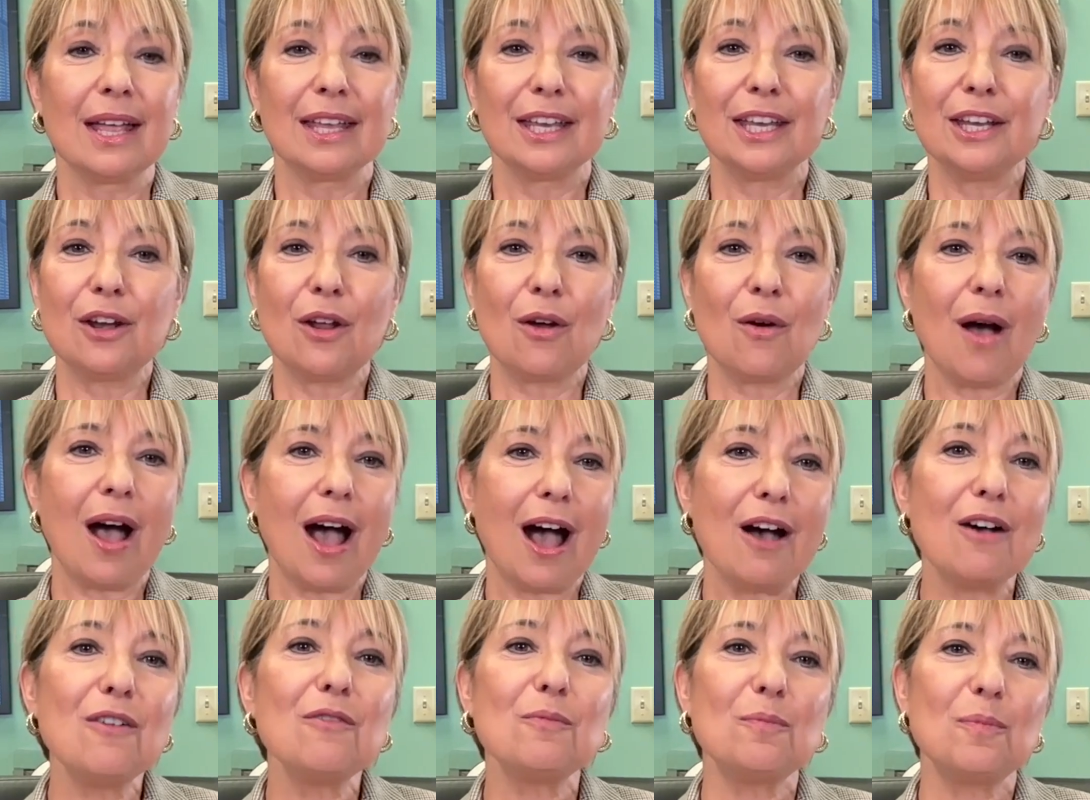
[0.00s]
you know,
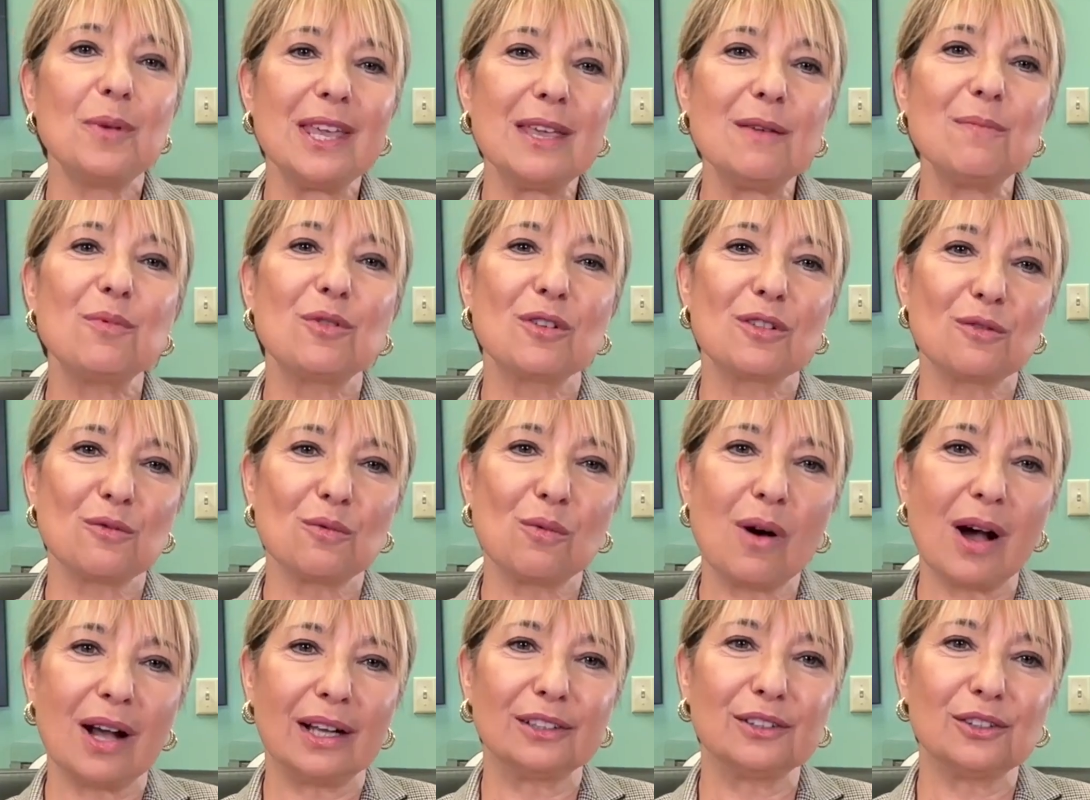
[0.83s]
how people
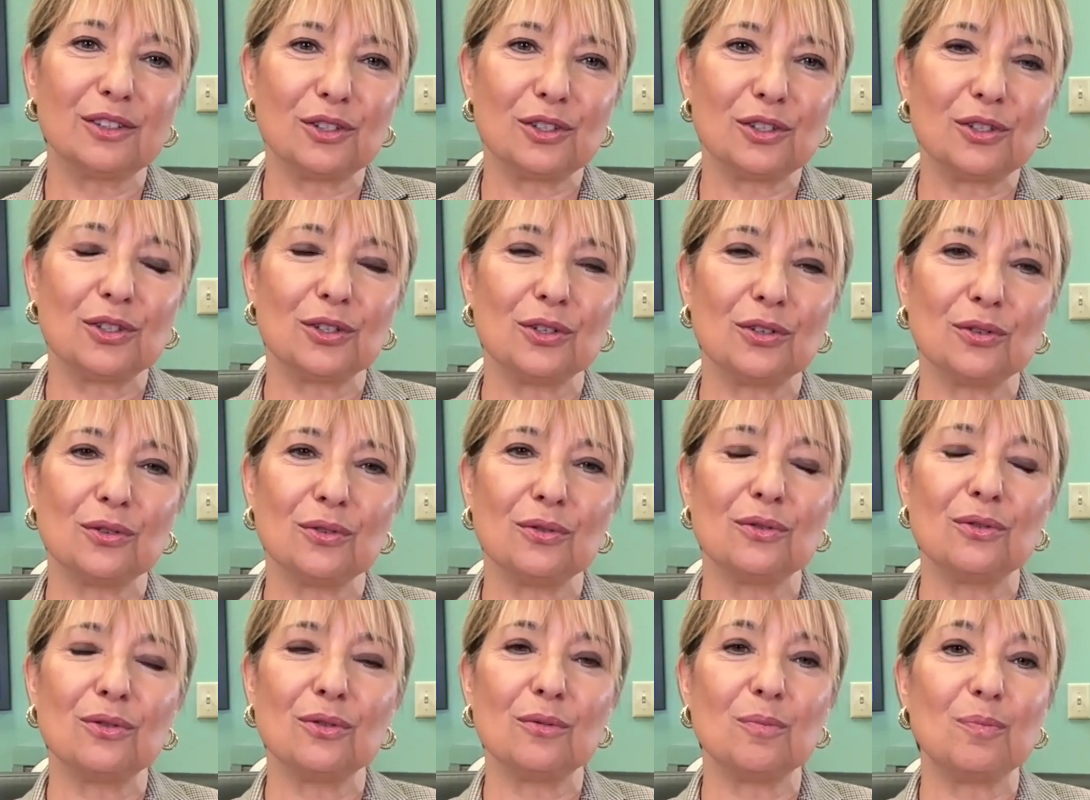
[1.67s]
want
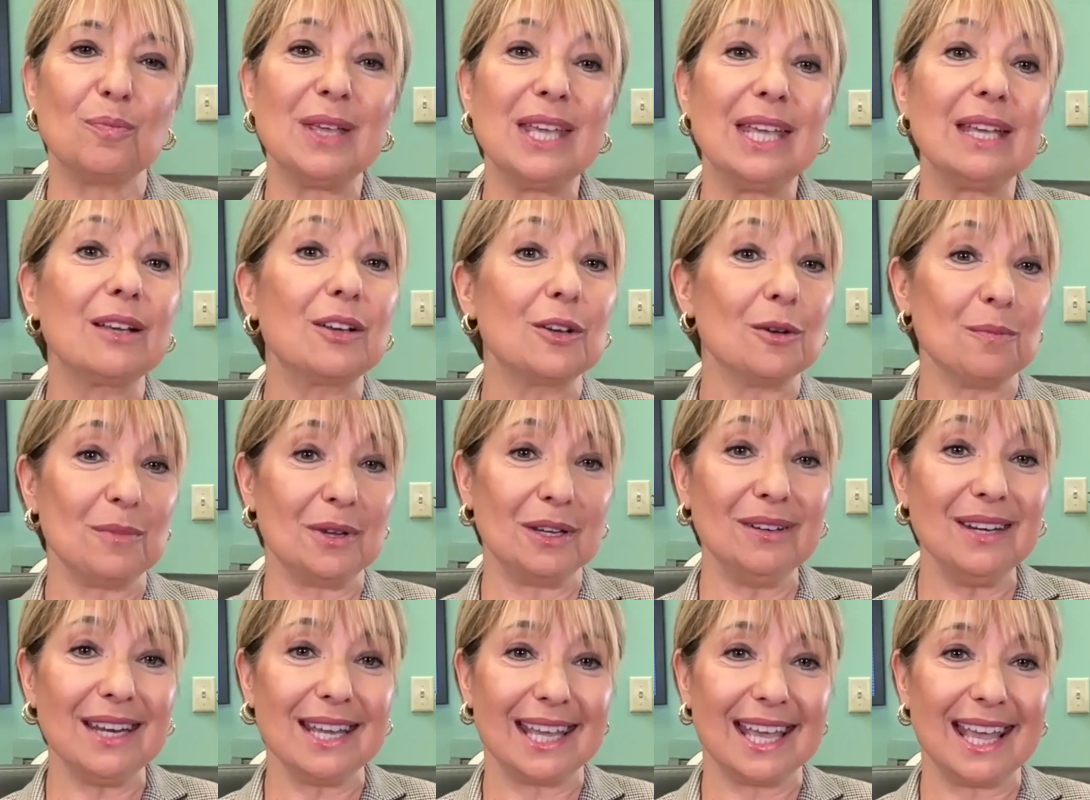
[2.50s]
to be
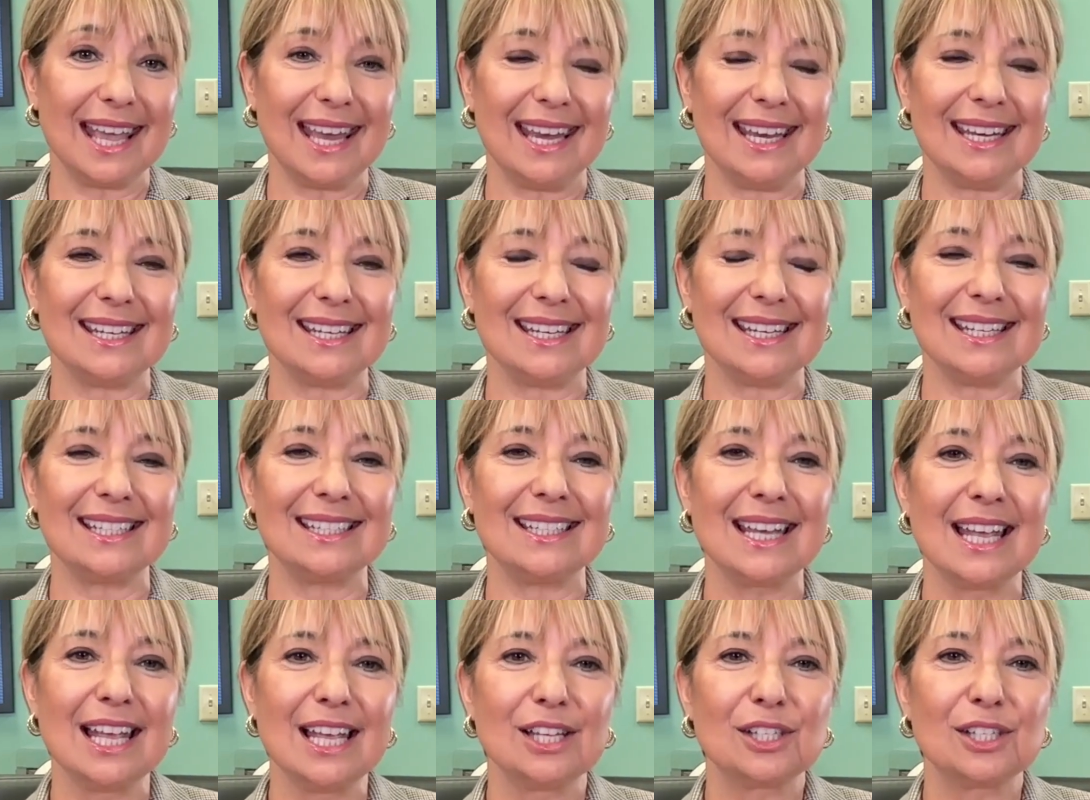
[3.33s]
communicated.